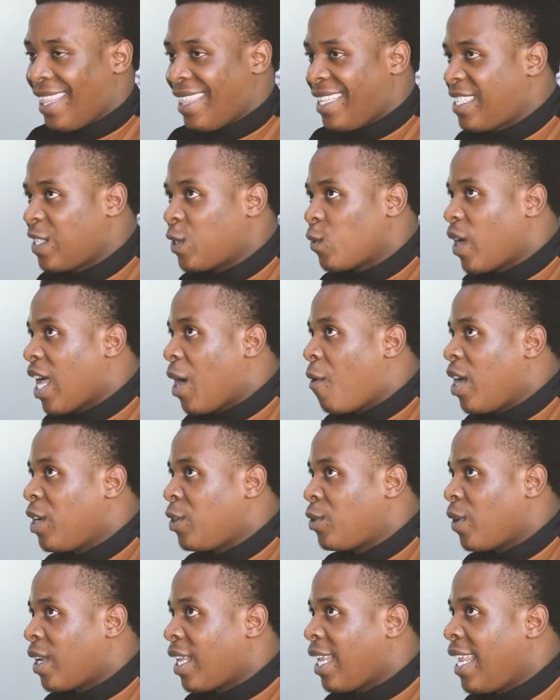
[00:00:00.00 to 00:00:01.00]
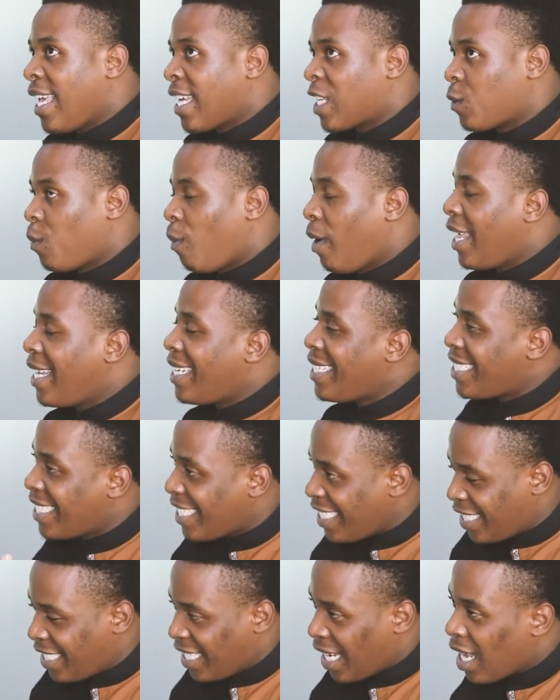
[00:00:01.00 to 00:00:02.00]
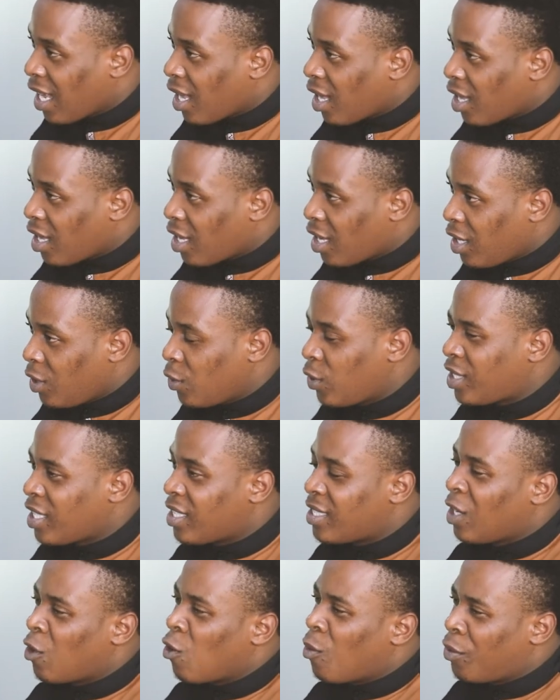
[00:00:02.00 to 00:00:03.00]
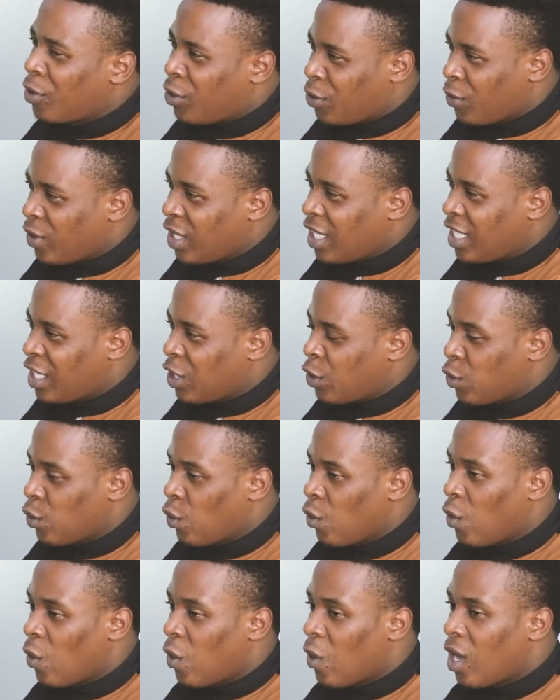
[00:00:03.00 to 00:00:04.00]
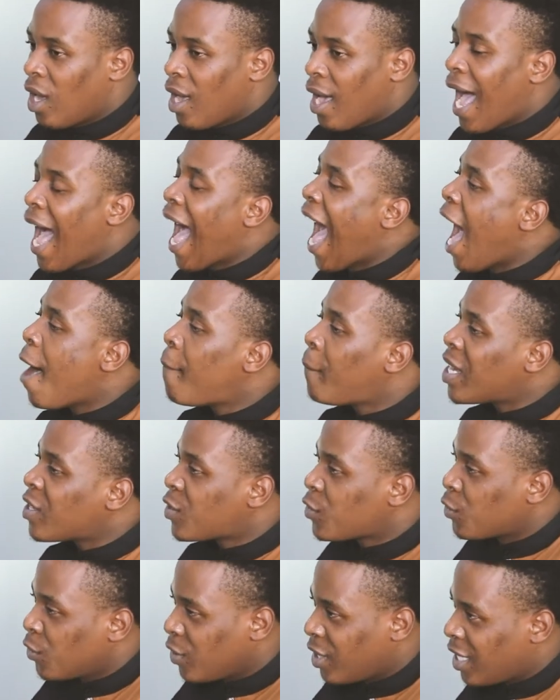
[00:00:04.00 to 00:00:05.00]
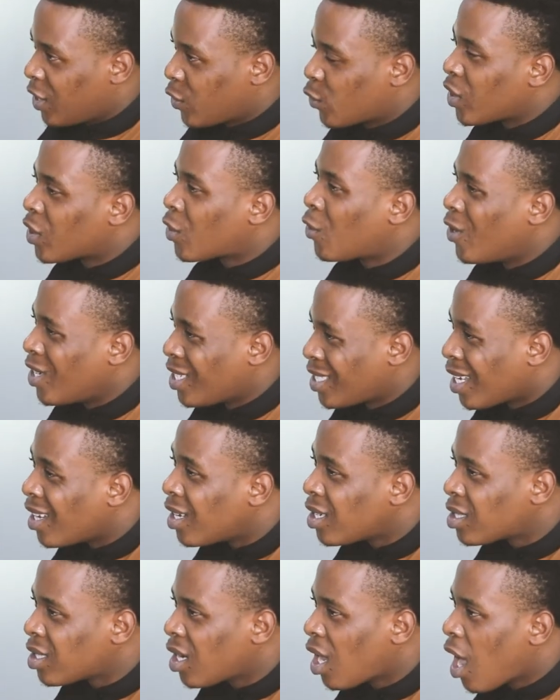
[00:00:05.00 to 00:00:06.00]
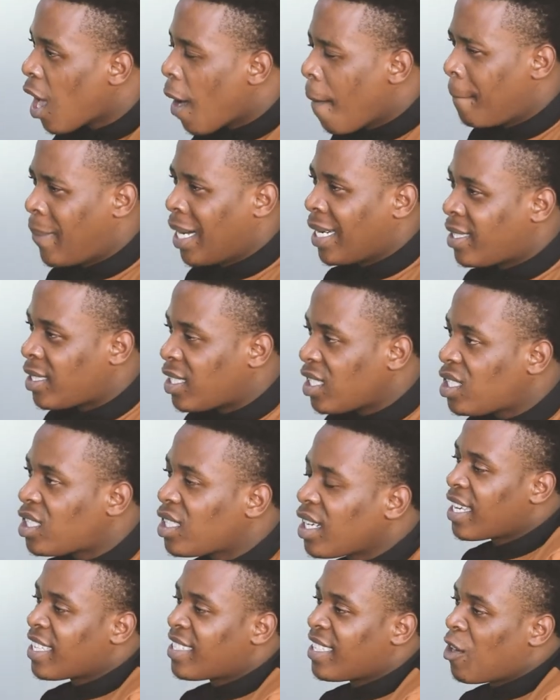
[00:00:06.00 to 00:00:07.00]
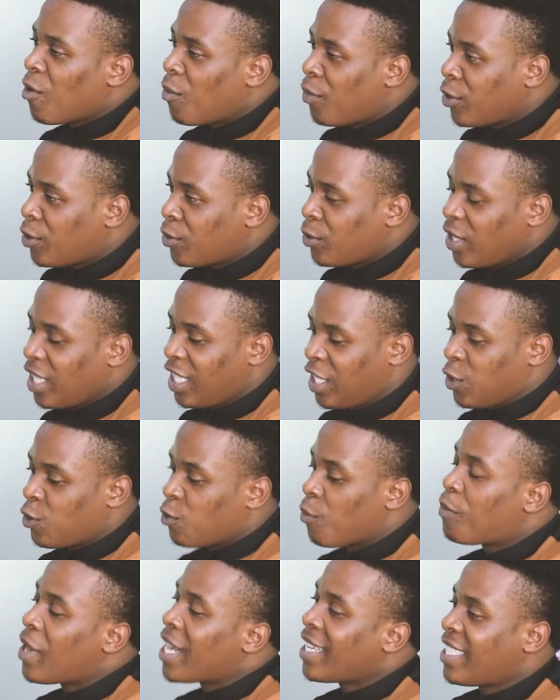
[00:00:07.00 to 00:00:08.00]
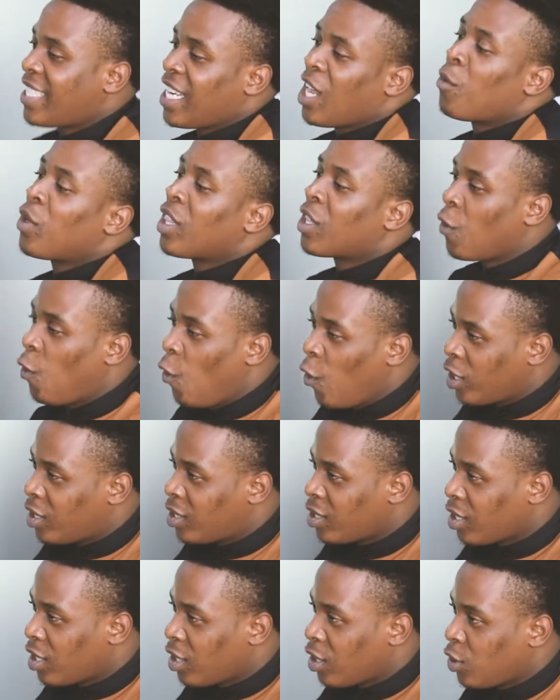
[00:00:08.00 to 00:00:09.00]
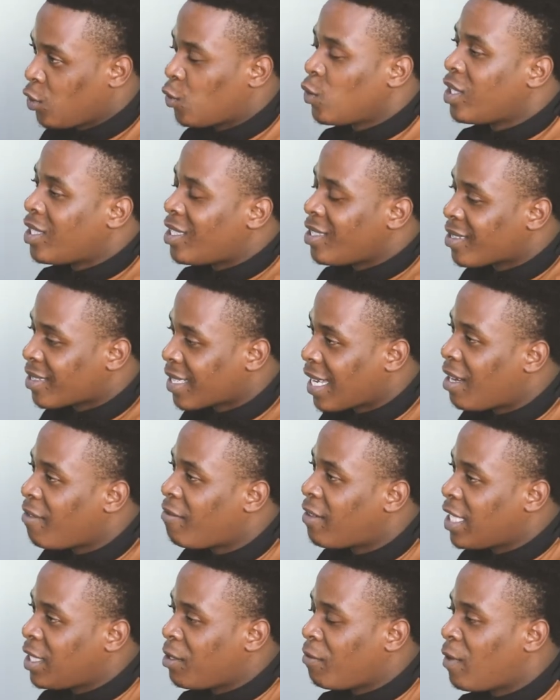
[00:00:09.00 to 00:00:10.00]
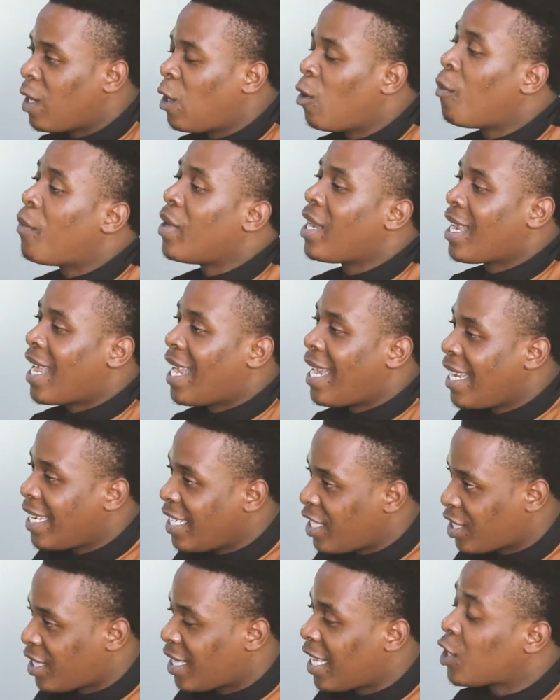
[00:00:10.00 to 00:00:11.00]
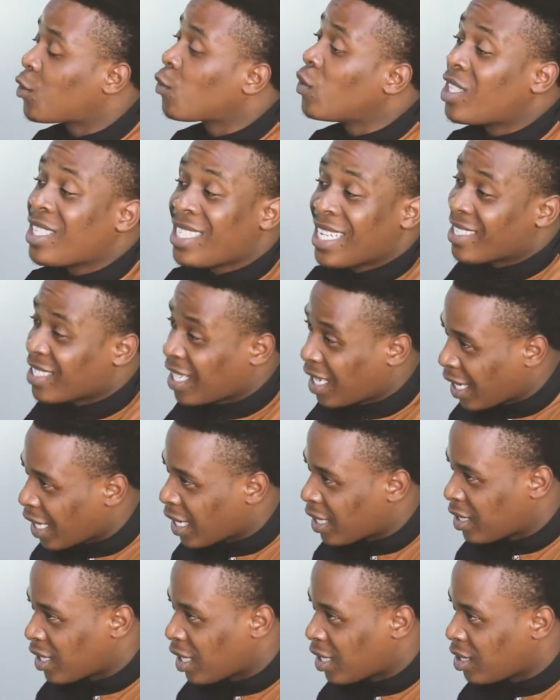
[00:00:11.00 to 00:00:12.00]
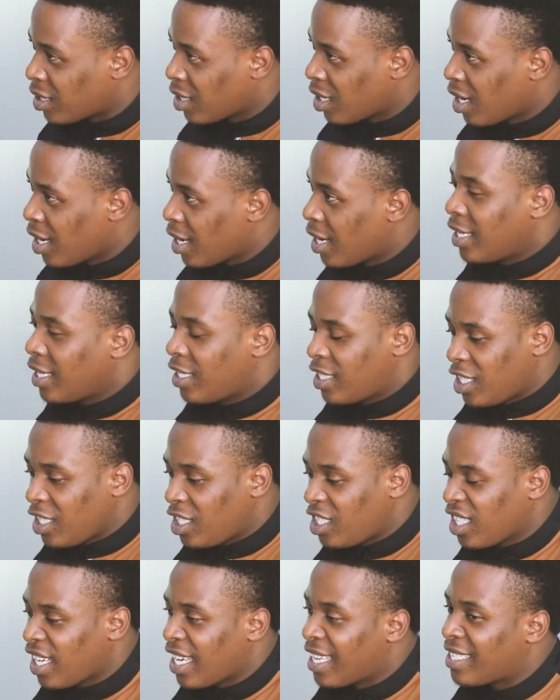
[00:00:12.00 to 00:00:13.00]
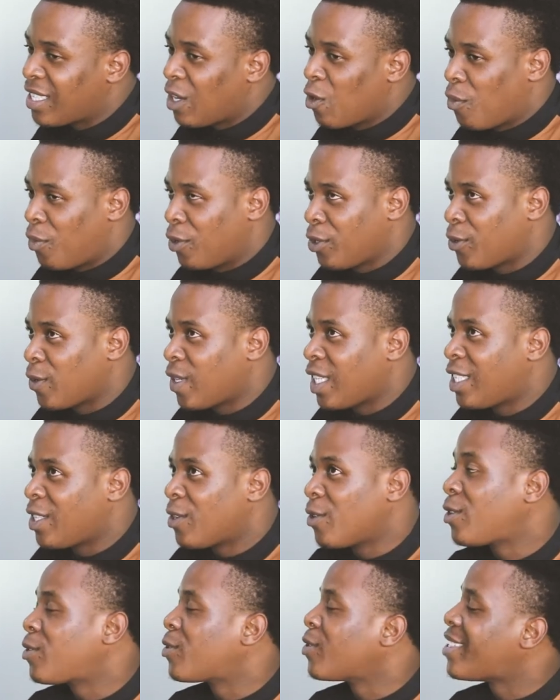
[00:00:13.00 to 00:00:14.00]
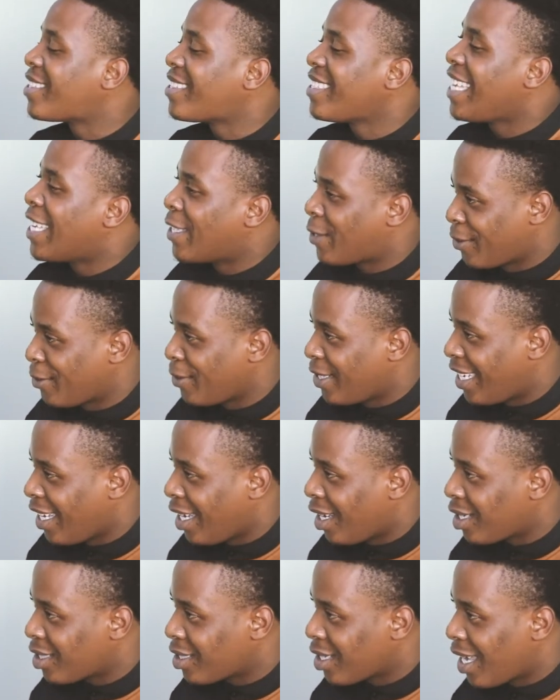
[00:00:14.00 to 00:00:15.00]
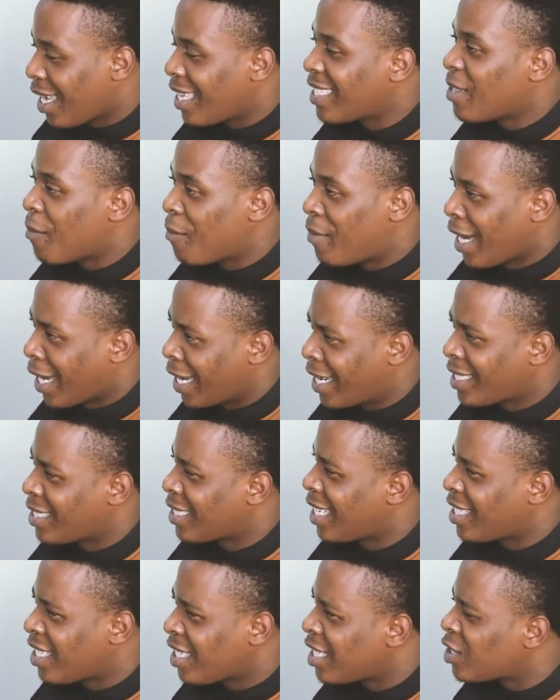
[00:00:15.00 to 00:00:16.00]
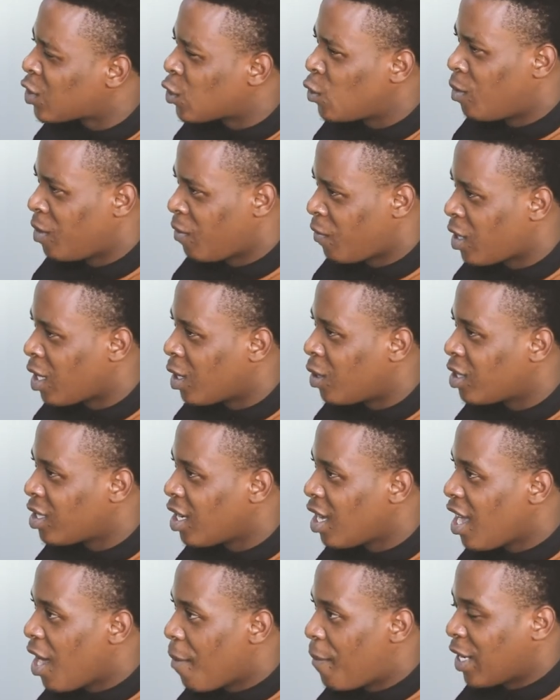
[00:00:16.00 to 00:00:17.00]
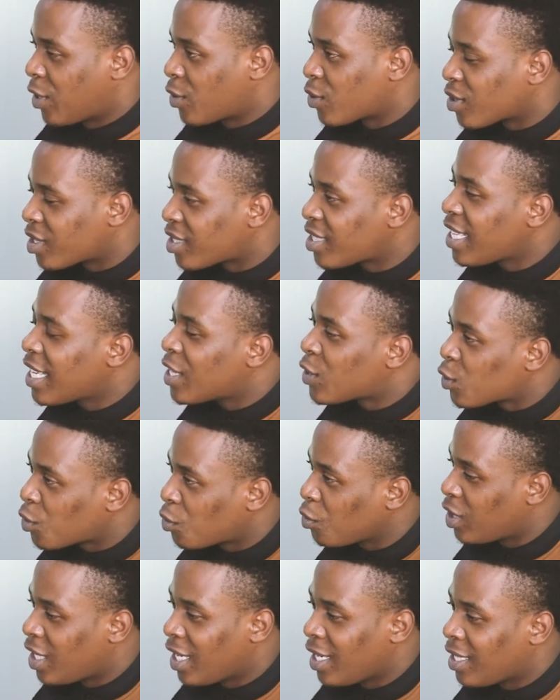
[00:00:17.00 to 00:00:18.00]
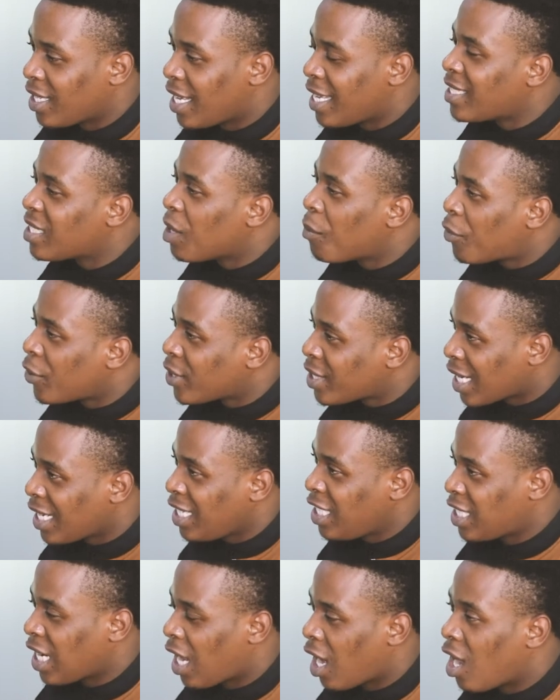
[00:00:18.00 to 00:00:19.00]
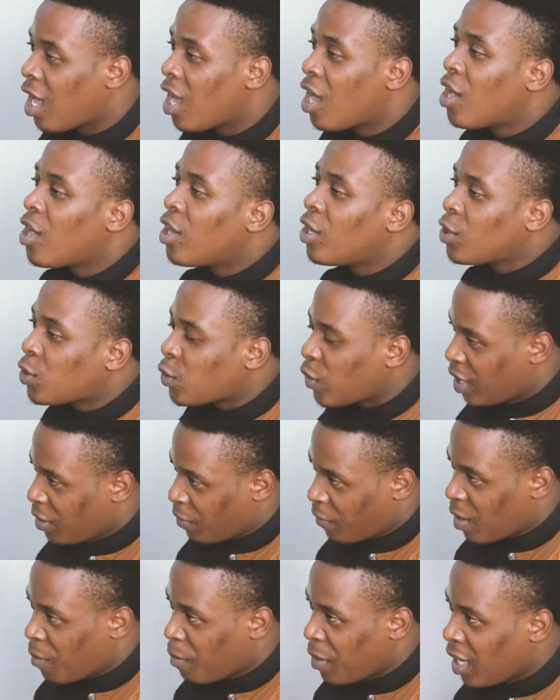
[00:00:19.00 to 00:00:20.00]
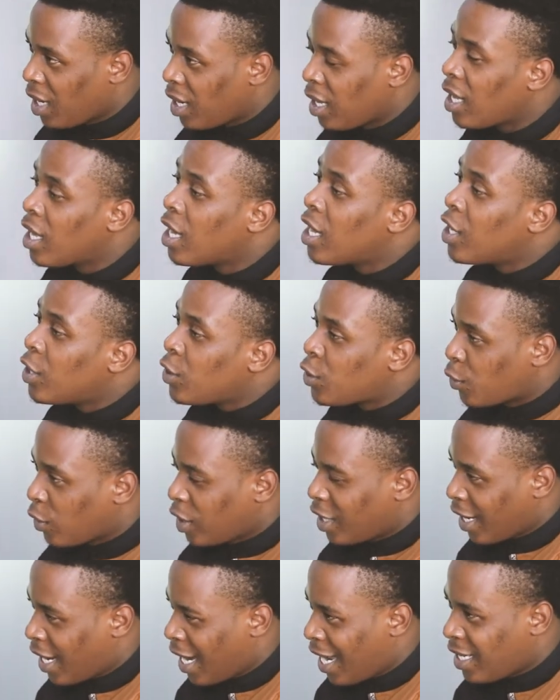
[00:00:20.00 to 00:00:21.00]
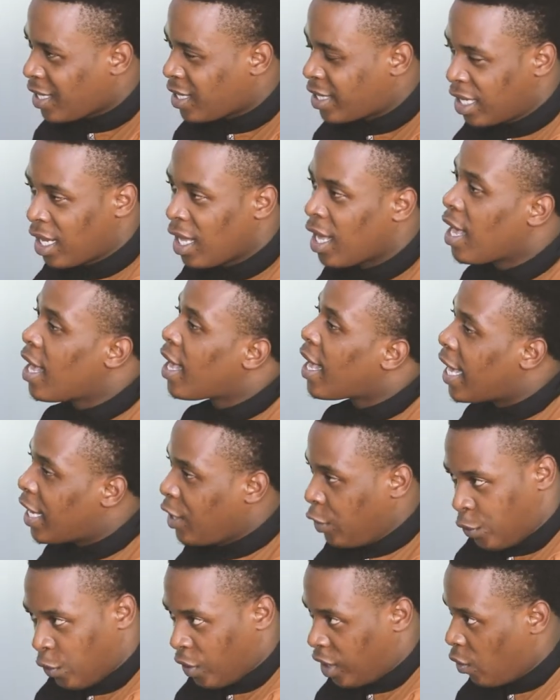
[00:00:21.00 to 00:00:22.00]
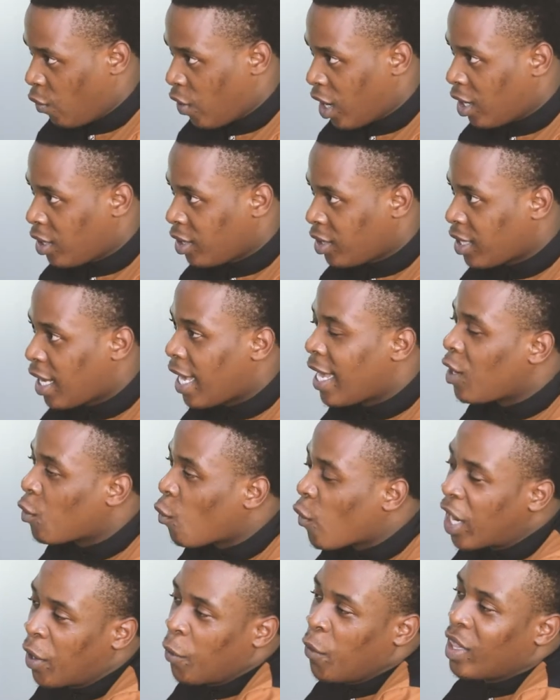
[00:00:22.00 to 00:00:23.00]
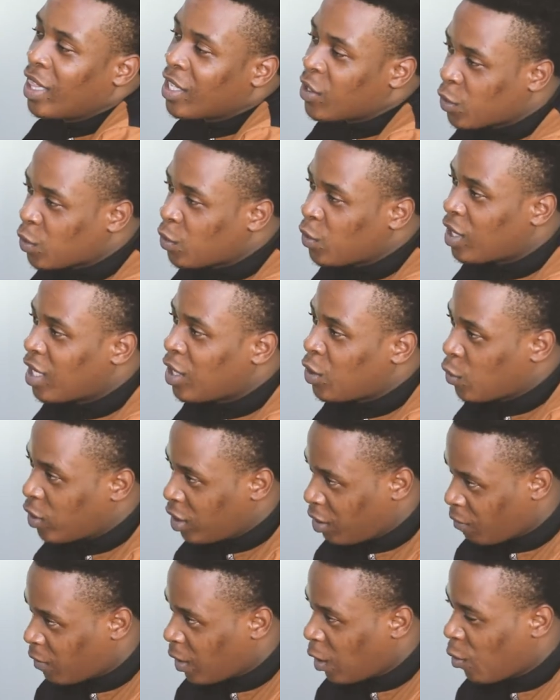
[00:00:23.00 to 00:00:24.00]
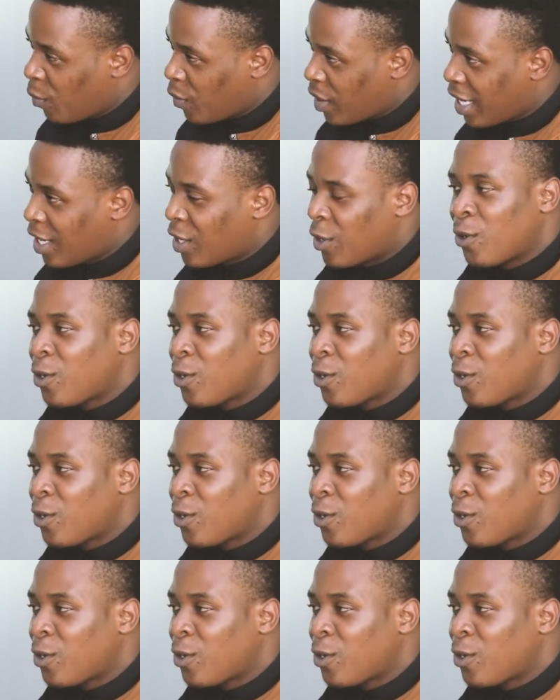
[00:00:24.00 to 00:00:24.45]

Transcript: This is where I want to really explain teaching not as an opportunity to hammer students with content, but teaching as an opportunity to partner with God to discover, develop, and unleash that which He has created. Teaching as an opportunity not to see a student as a bucket that needs to be filled, but to see a student as a potential to the family, to the country, and to the world, and work with the student to develop that.